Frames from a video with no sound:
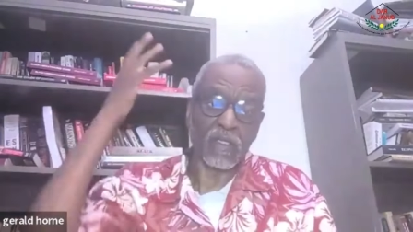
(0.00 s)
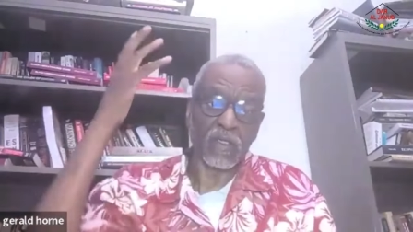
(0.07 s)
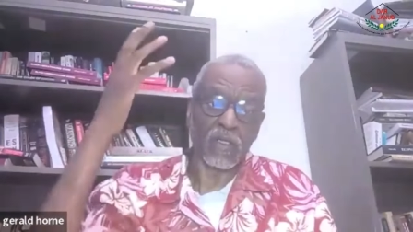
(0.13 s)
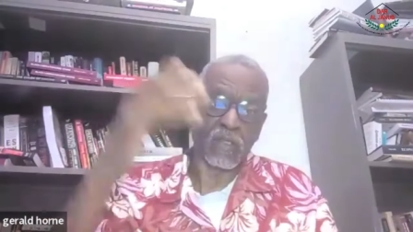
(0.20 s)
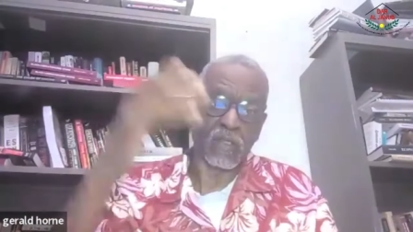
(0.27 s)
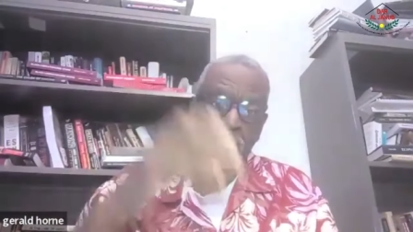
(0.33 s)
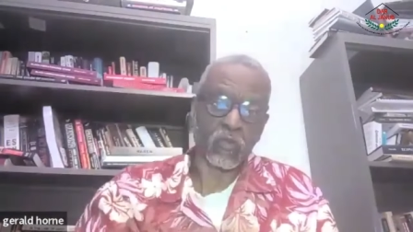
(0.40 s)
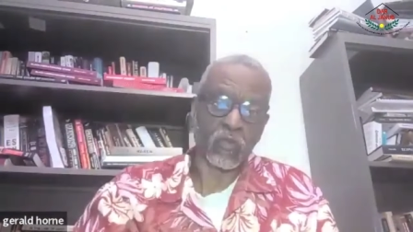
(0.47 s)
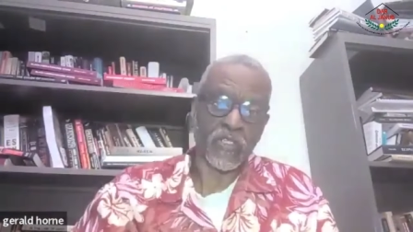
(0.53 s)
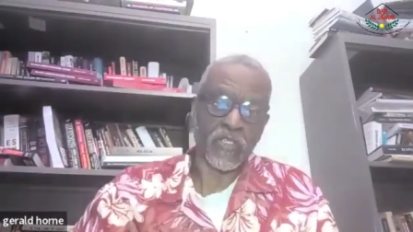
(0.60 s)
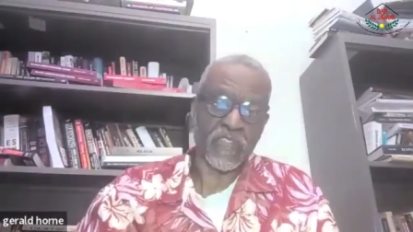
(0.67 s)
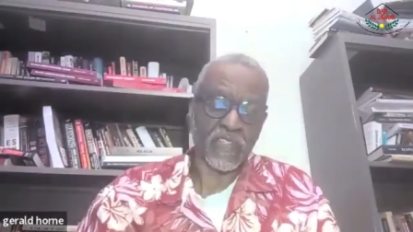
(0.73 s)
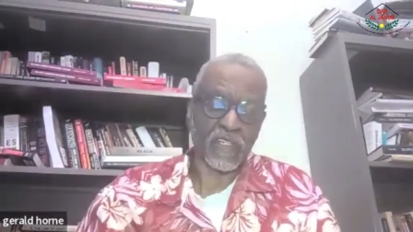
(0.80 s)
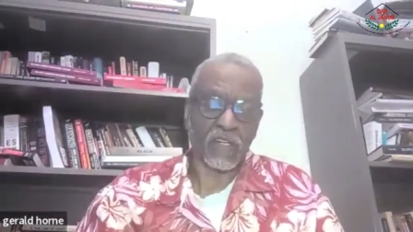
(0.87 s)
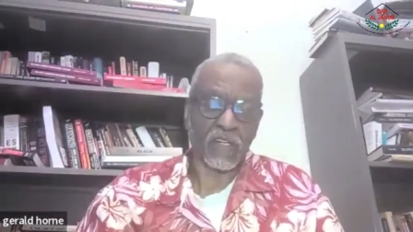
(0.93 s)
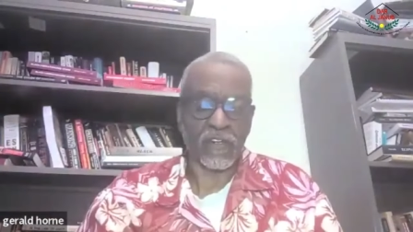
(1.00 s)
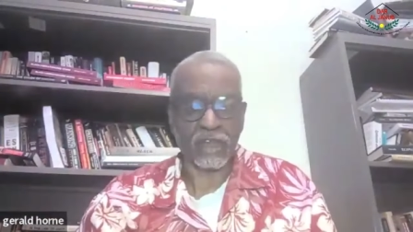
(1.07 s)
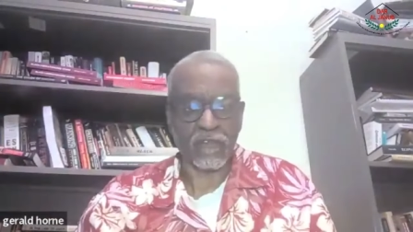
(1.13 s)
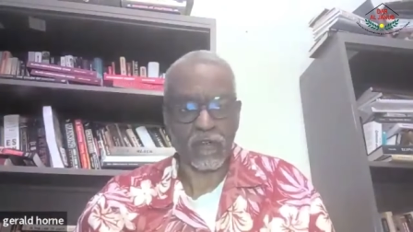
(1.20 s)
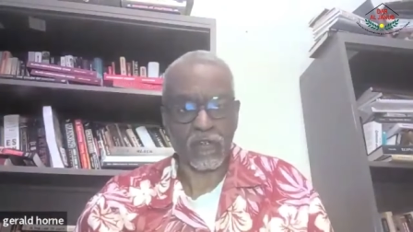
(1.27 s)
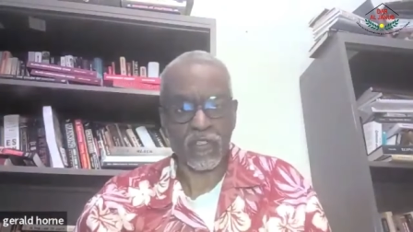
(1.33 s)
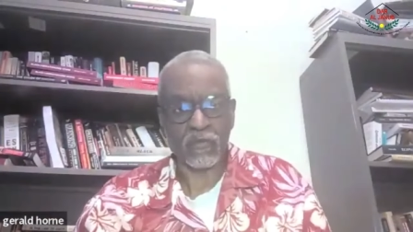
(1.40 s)
who would sell their
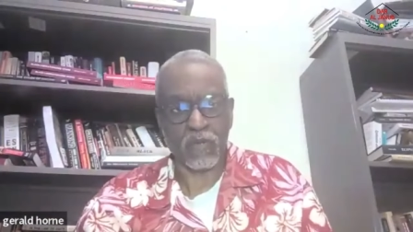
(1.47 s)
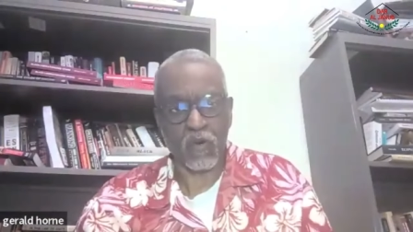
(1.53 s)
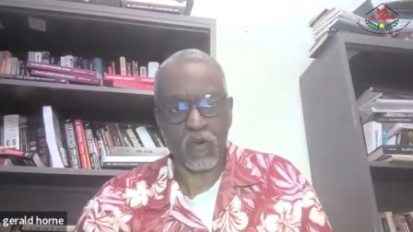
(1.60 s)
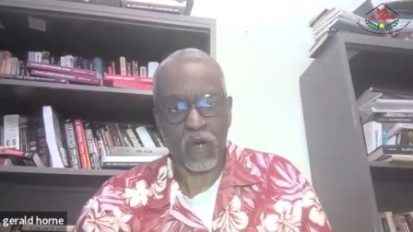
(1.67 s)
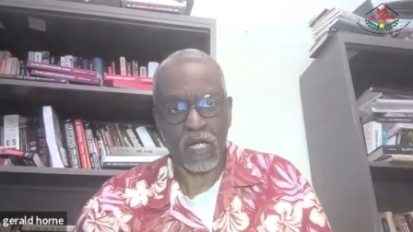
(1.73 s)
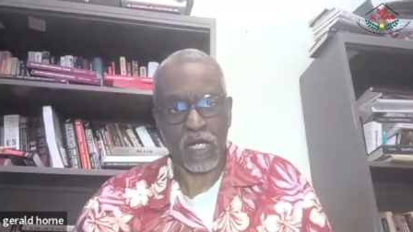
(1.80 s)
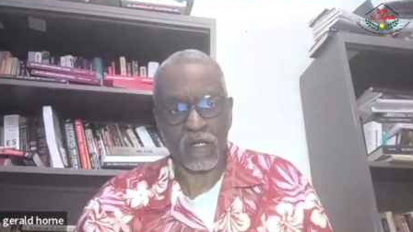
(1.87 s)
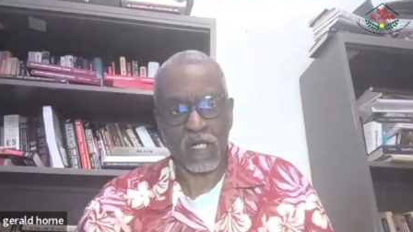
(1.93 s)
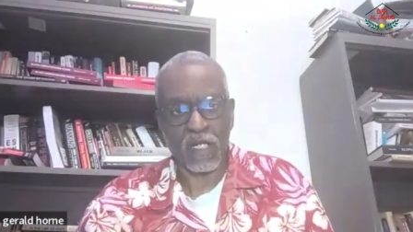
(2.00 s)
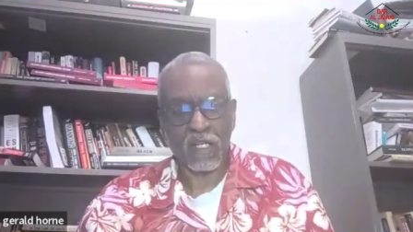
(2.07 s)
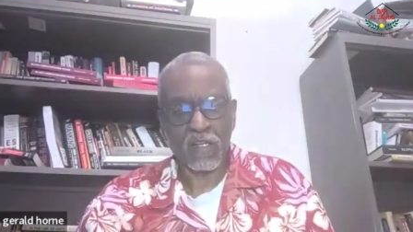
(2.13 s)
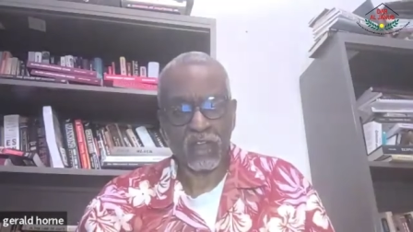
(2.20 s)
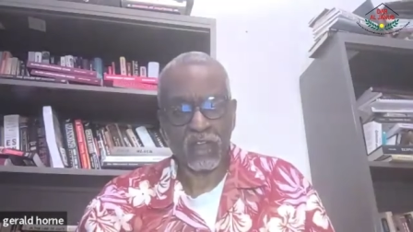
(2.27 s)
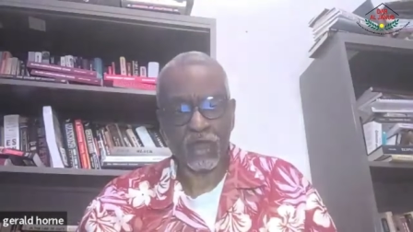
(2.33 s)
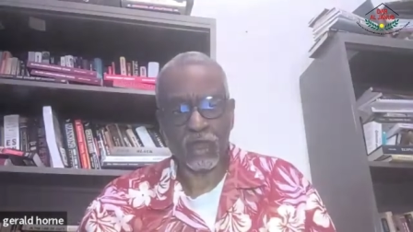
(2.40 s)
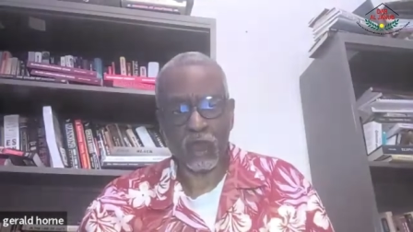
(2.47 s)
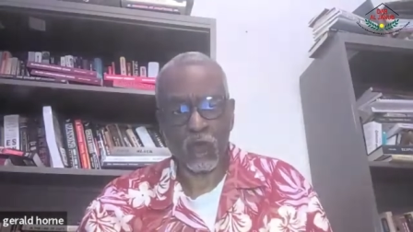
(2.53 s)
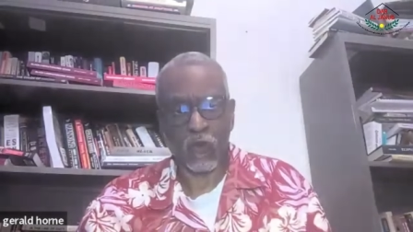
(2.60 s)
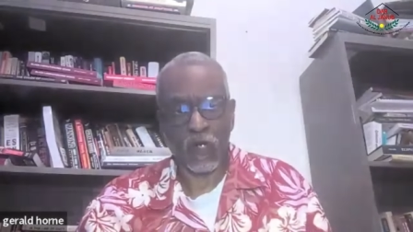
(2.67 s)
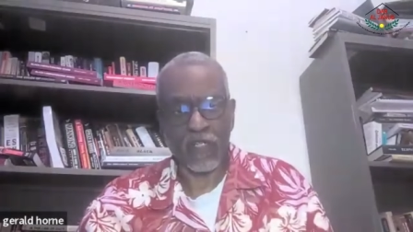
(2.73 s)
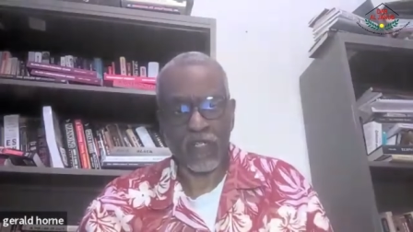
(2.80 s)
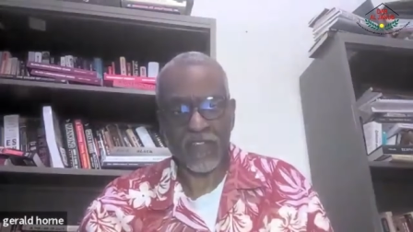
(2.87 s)
firstborn
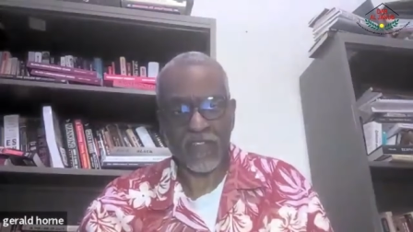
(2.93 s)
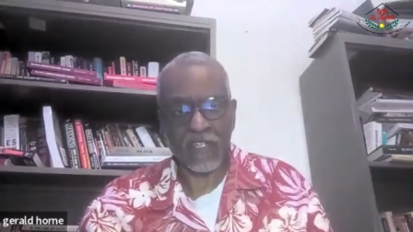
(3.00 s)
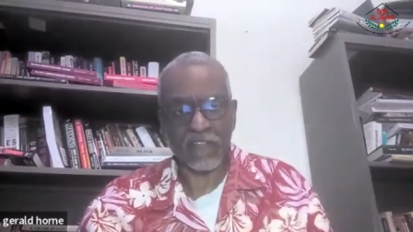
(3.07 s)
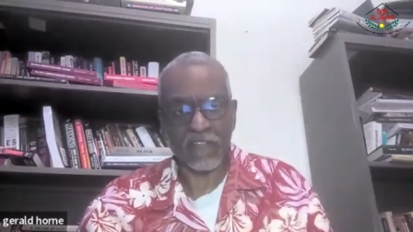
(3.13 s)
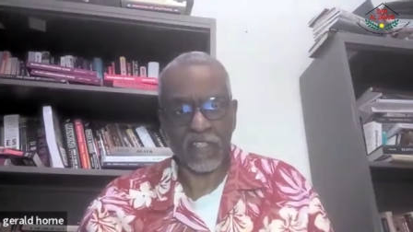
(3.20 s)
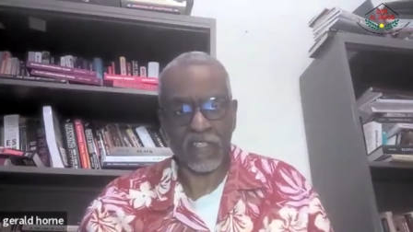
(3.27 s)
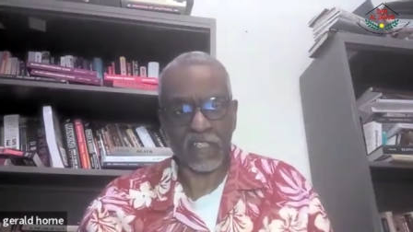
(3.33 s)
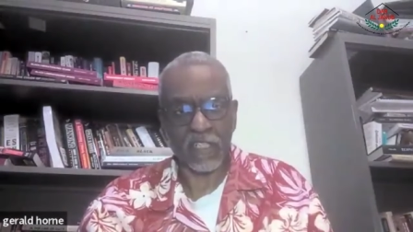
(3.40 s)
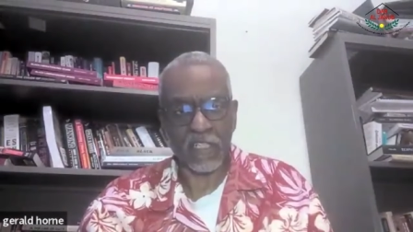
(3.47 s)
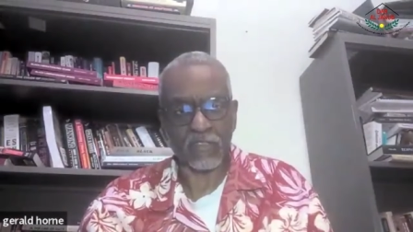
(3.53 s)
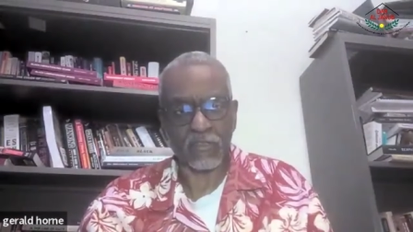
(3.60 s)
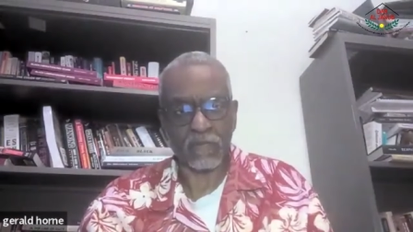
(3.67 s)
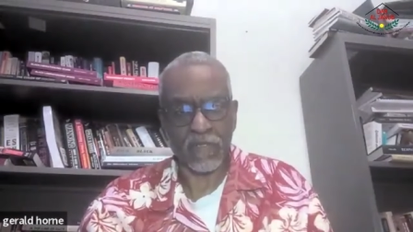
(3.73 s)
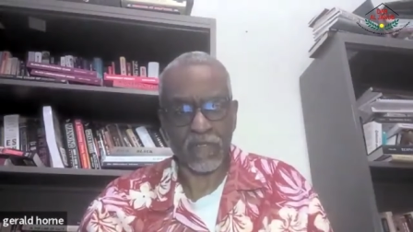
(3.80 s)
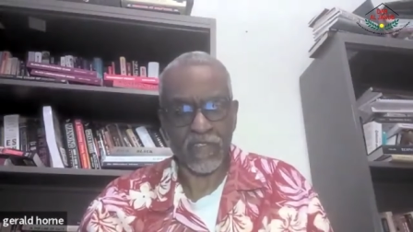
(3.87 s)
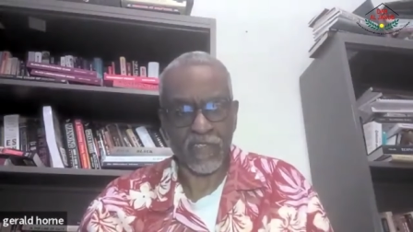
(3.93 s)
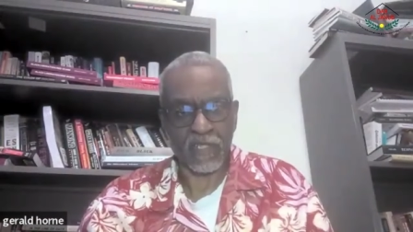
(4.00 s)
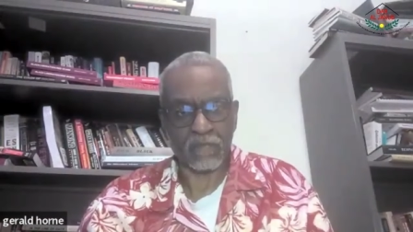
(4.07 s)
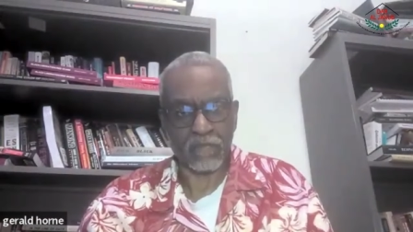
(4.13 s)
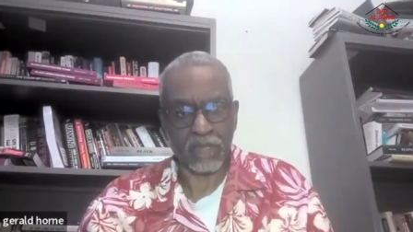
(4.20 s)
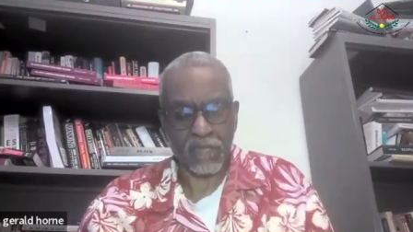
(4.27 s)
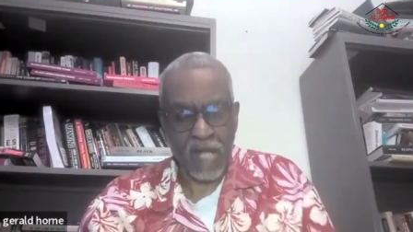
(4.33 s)
for a
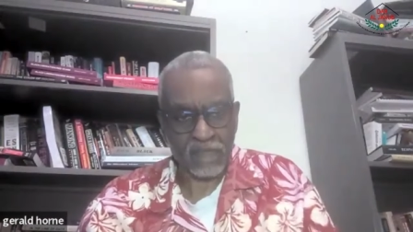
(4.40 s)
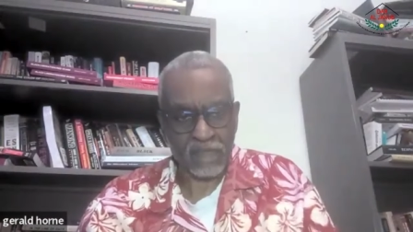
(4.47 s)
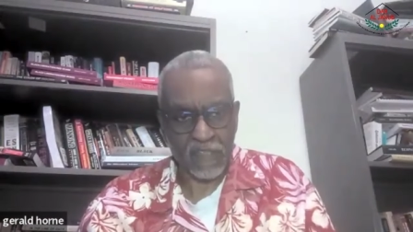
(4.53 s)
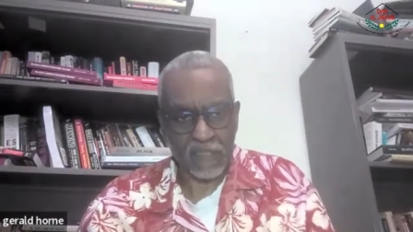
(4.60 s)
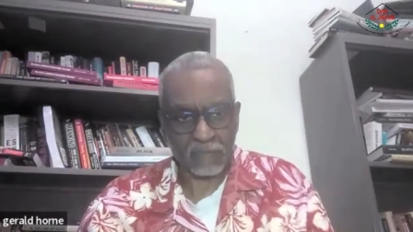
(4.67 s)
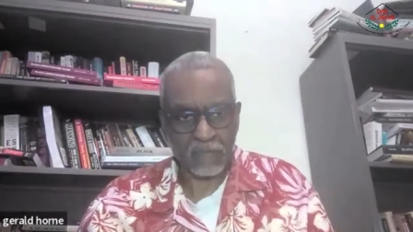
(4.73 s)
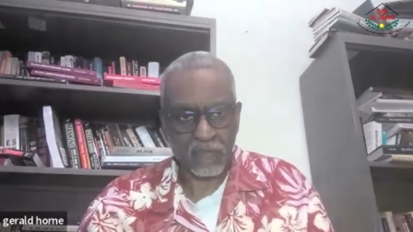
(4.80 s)
1,700% profit.